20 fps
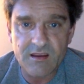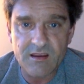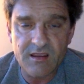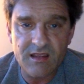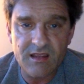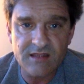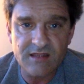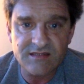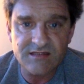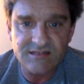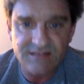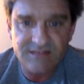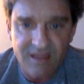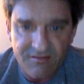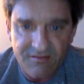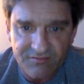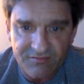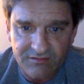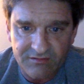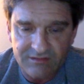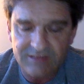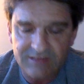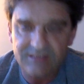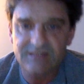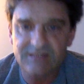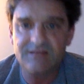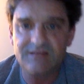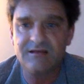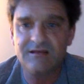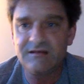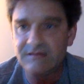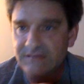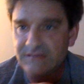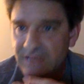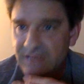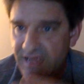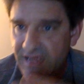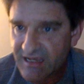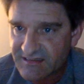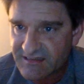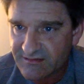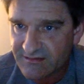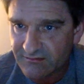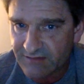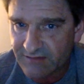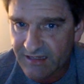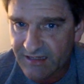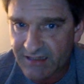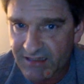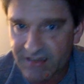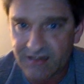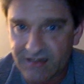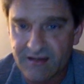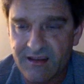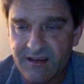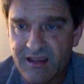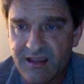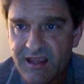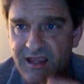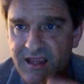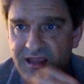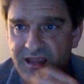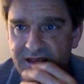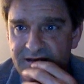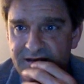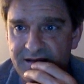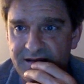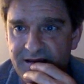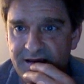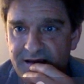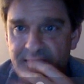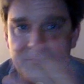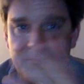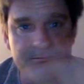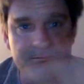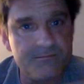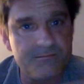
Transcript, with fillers: It's definitely escalating, and um,